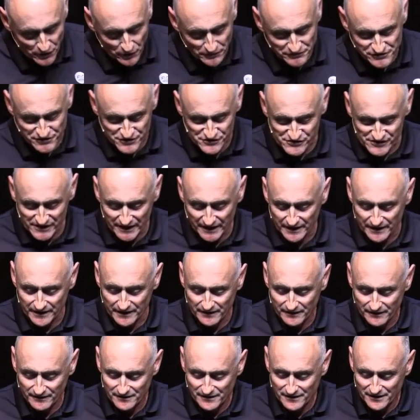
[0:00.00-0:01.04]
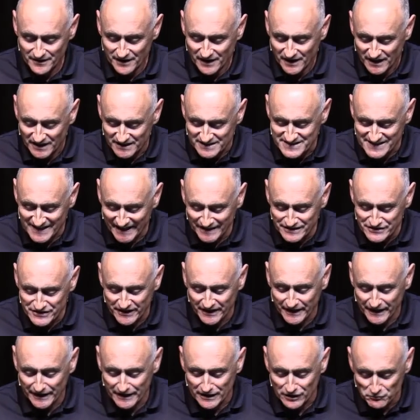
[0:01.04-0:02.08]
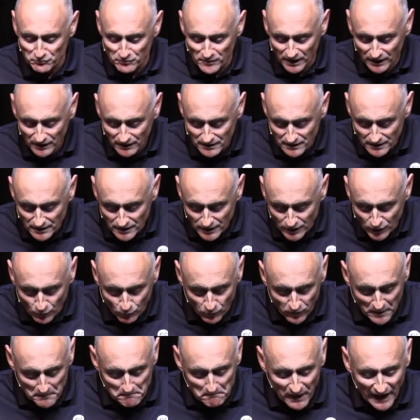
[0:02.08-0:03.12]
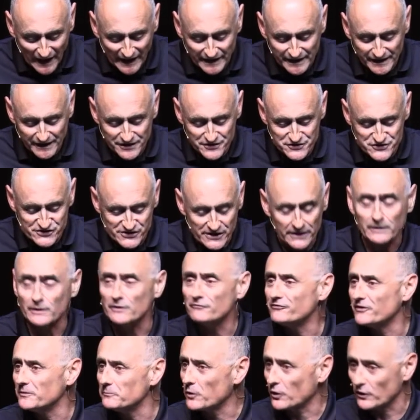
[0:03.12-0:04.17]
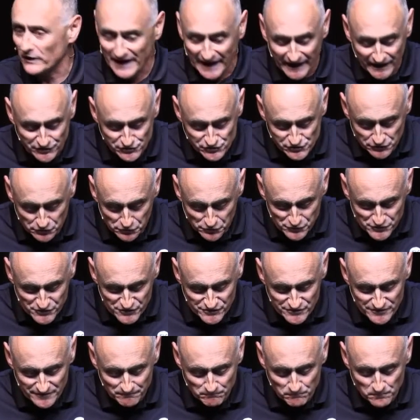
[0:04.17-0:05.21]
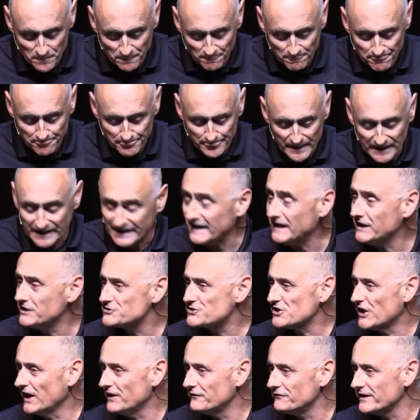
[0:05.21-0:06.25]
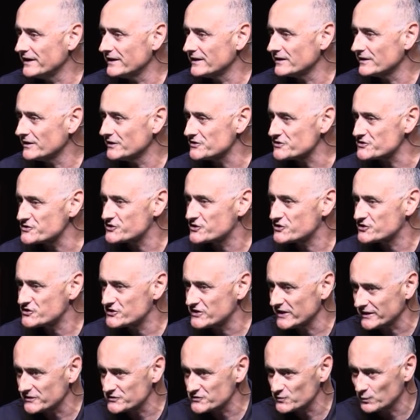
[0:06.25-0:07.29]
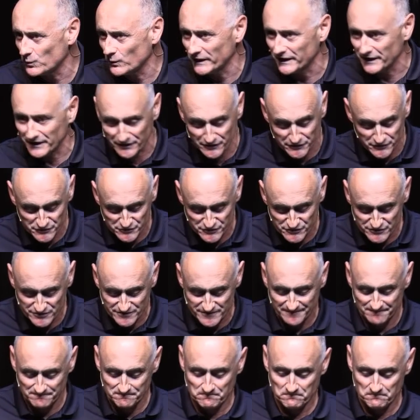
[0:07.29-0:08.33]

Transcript: on to say, attending him were mighty seraphim or angels, each having six wings